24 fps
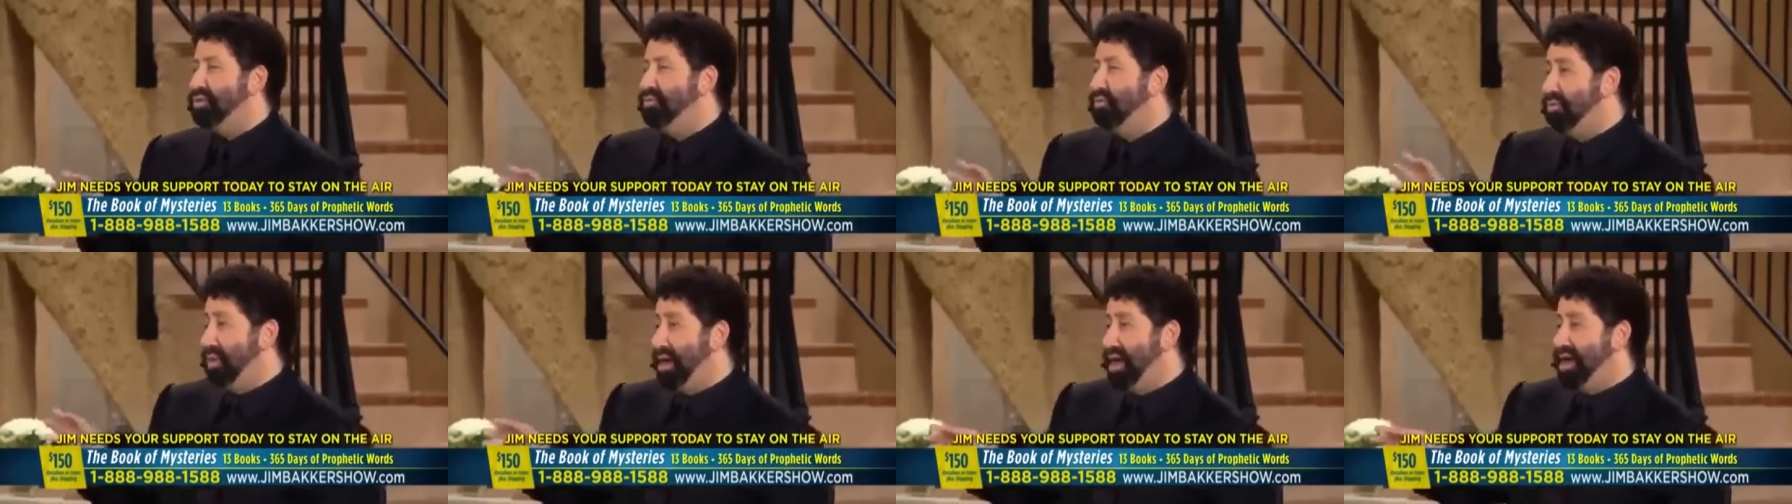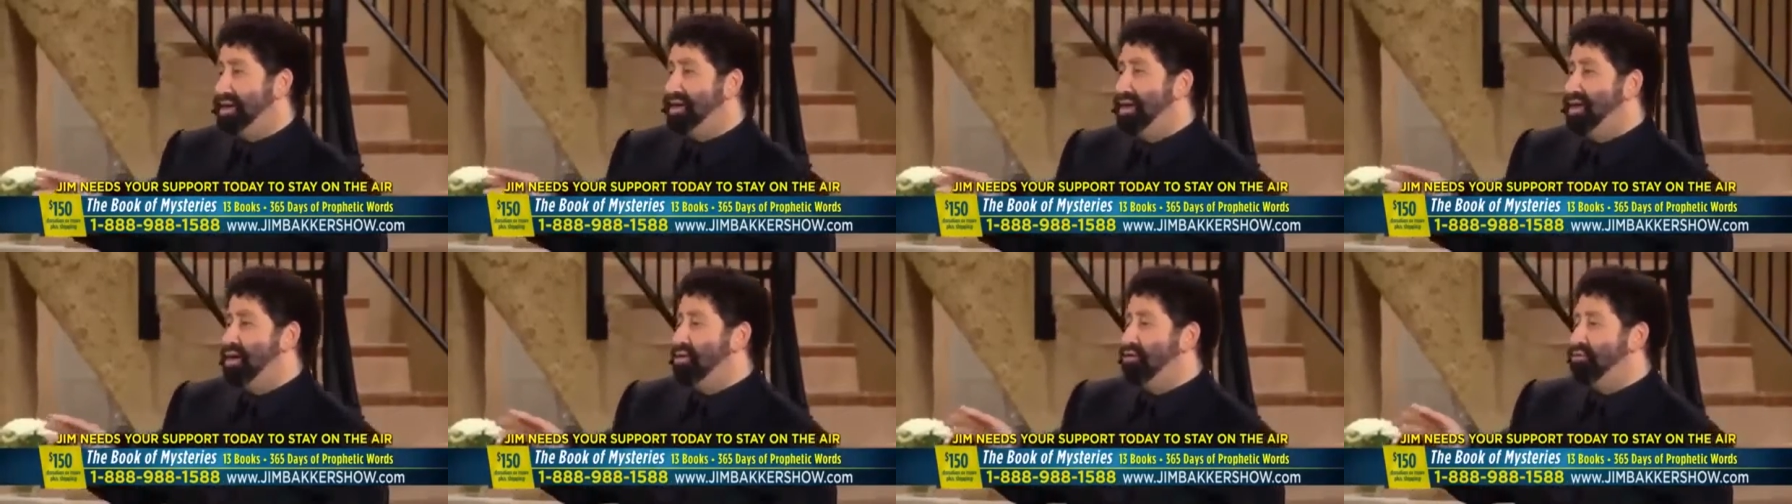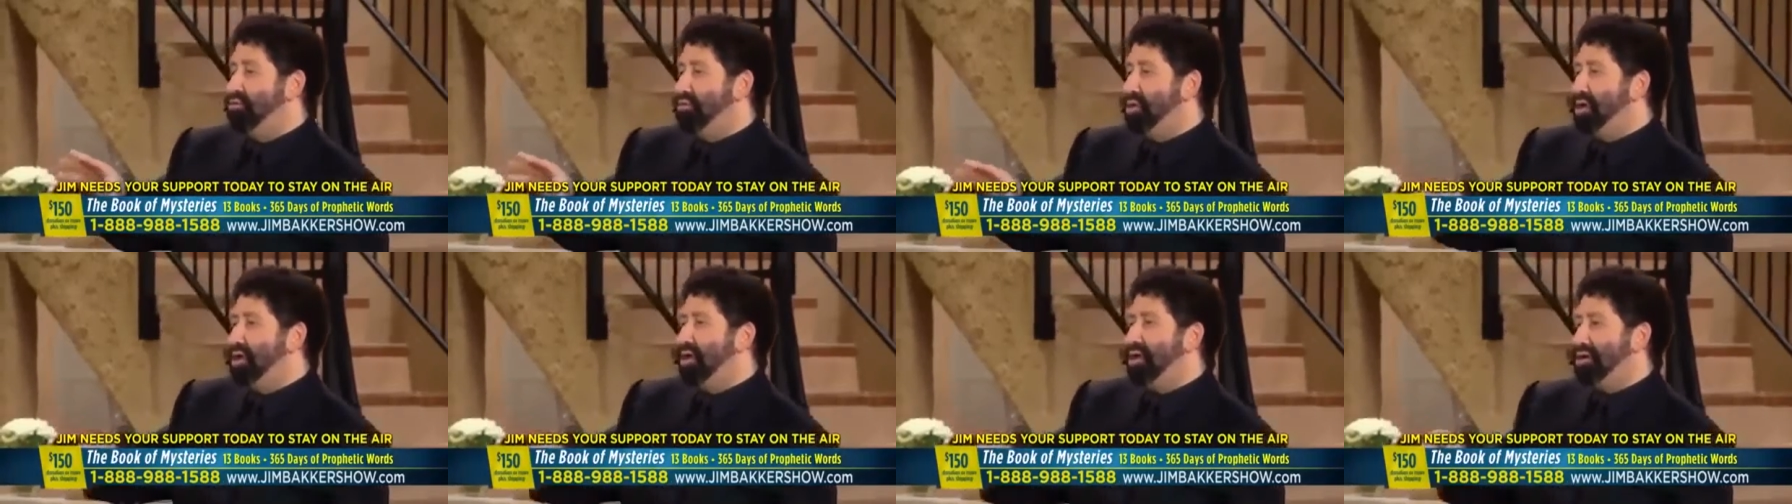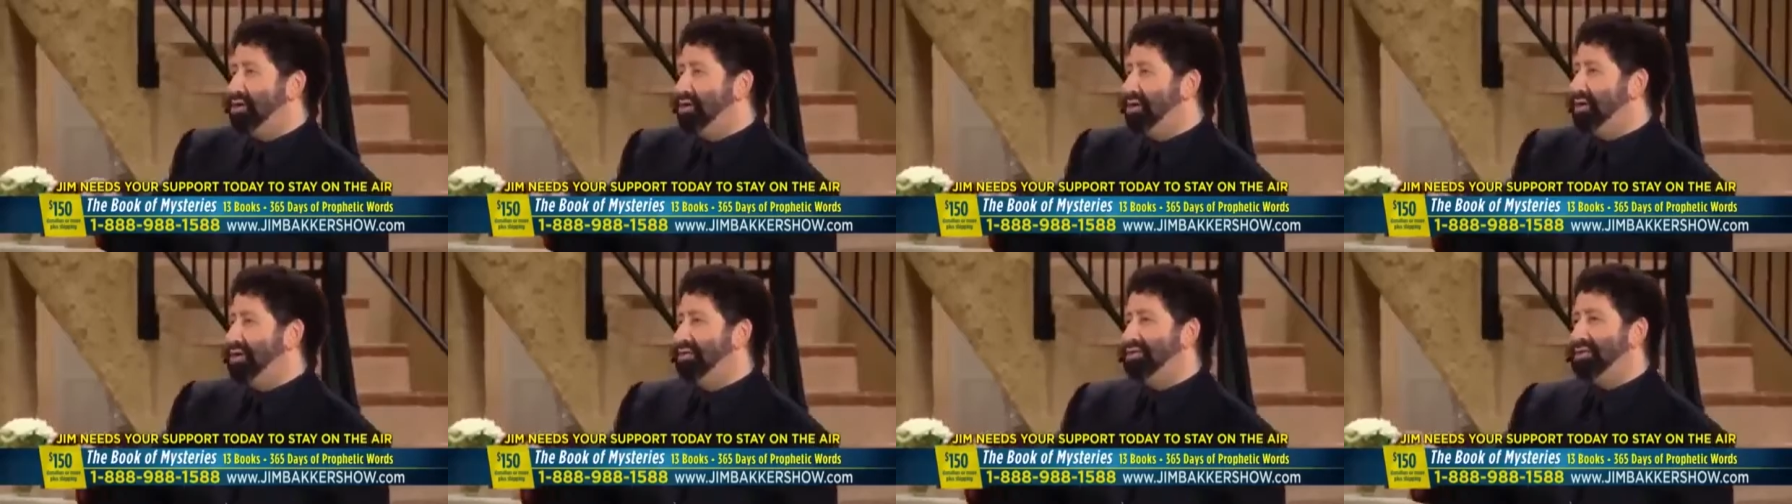But we are
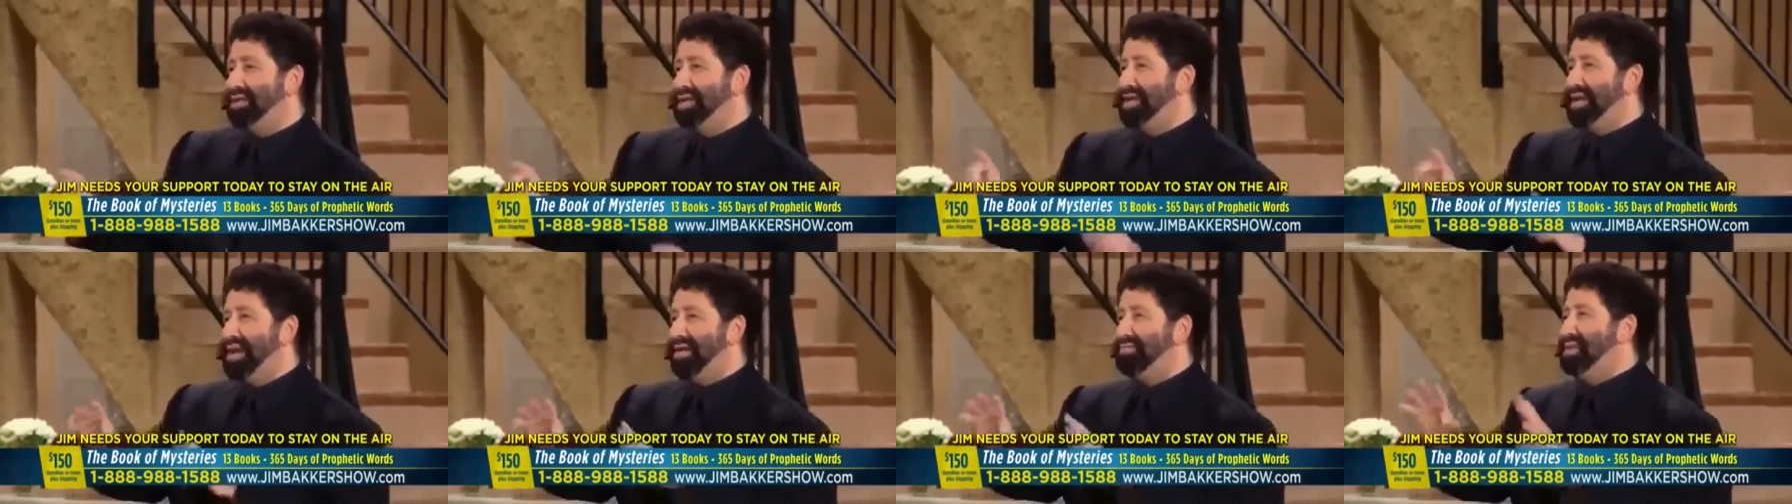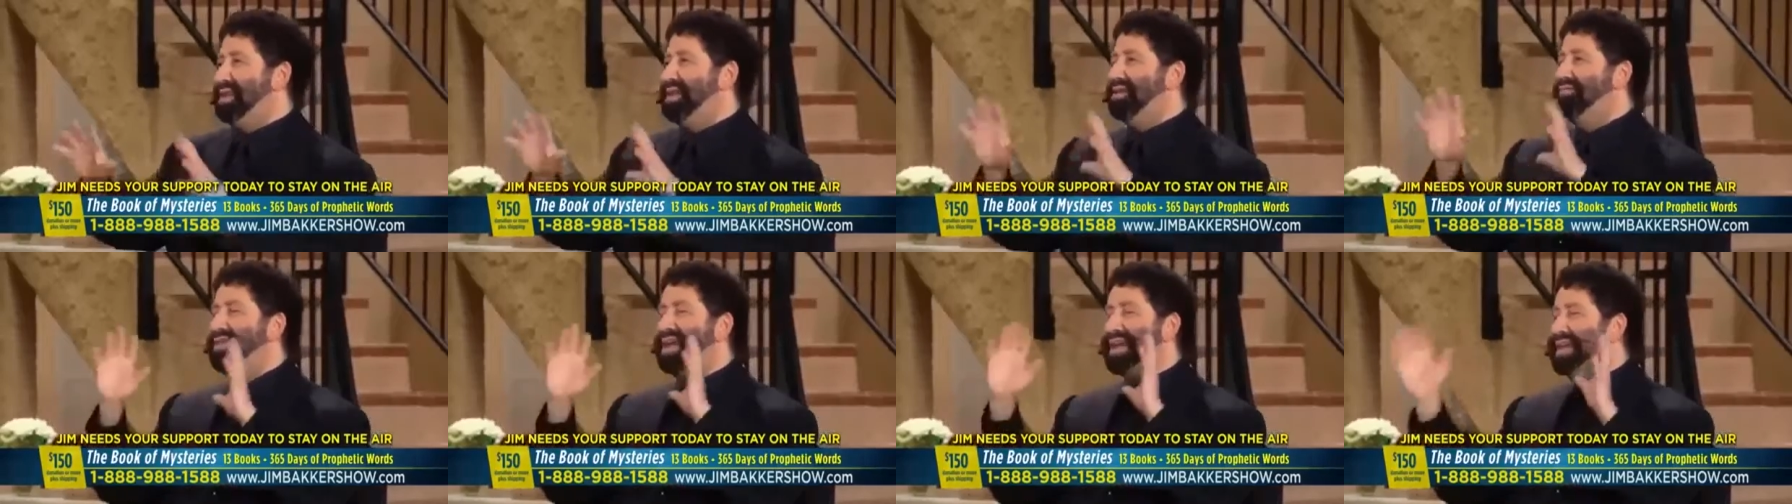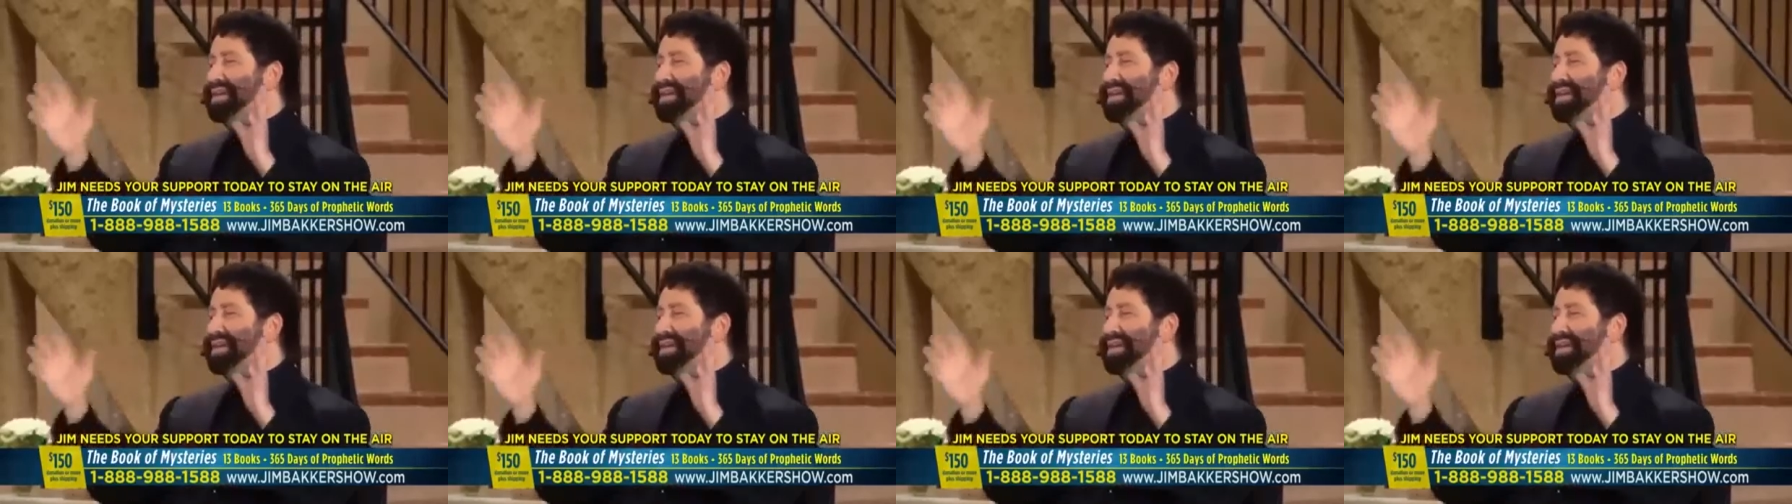clearly, if